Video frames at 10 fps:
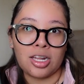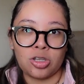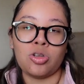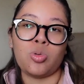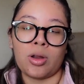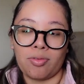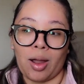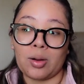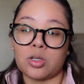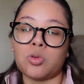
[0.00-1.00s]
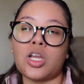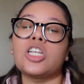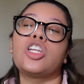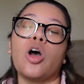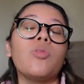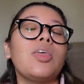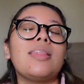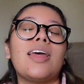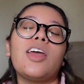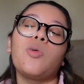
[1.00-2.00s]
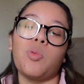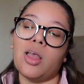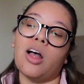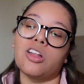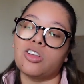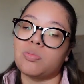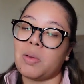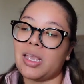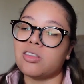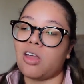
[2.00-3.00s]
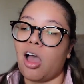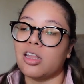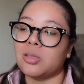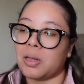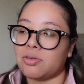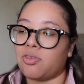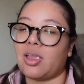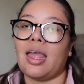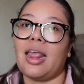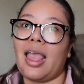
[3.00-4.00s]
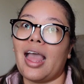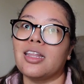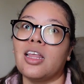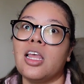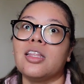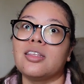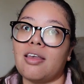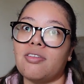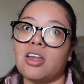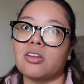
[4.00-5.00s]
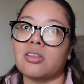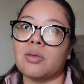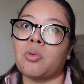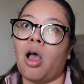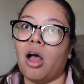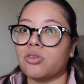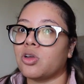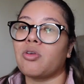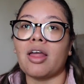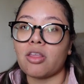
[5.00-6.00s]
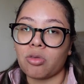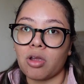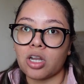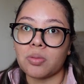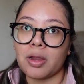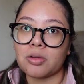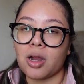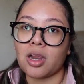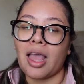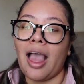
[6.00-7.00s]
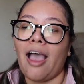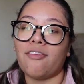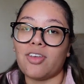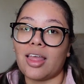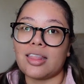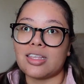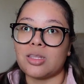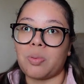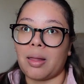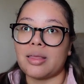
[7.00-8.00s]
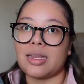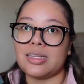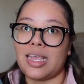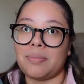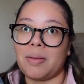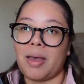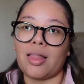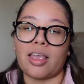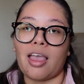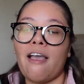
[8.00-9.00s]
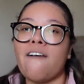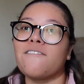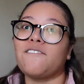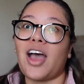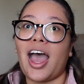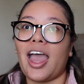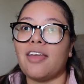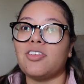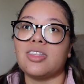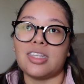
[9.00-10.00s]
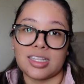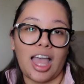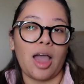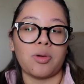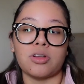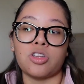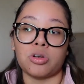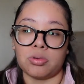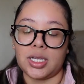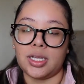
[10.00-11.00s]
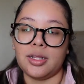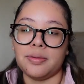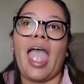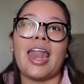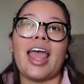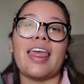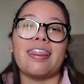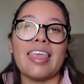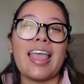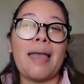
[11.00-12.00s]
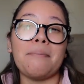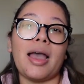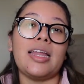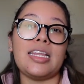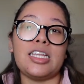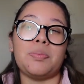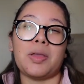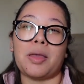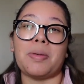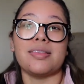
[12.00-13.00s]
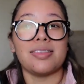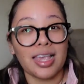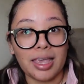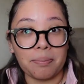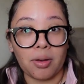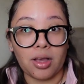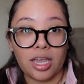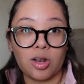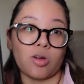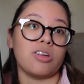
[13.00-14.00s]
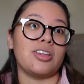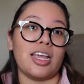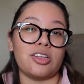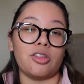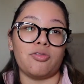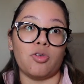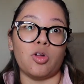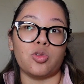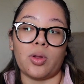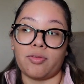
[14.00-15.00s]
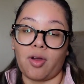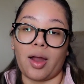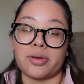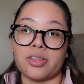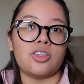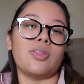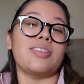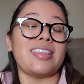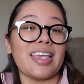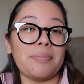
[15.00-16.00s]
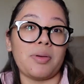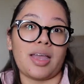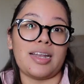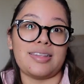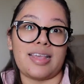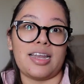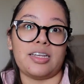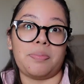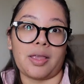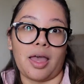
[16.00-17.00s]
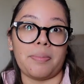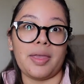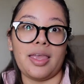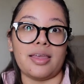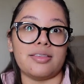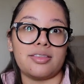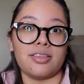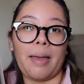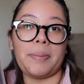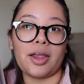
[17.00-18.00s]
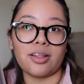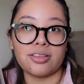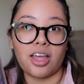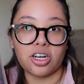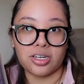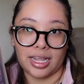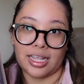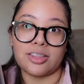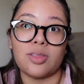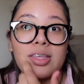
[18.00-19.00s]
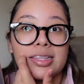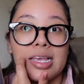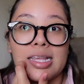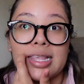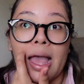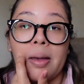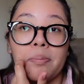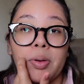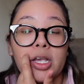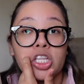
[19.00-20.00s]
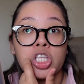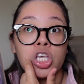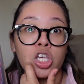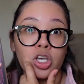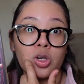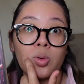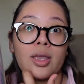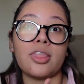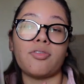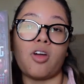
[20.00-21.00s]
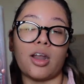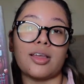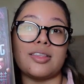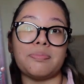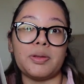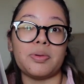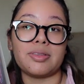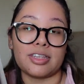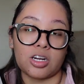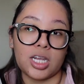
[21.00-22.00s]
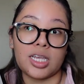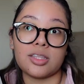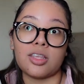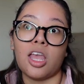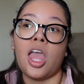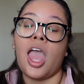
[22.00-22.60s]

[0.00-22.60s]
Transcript: to 24 hours, which I don't think that it will, just based on Spells for Forgetting and the 7-year slip were also around the 300 page mark, I feel like this is probably going to take me about like 5 to 6 hours to read, and I think I might need to pick up a second book in order to get to the full 24 hours. So the second book I decided to pick up is A Perilous Undertaking. So this is book 2 in the Veronica Speedwell series,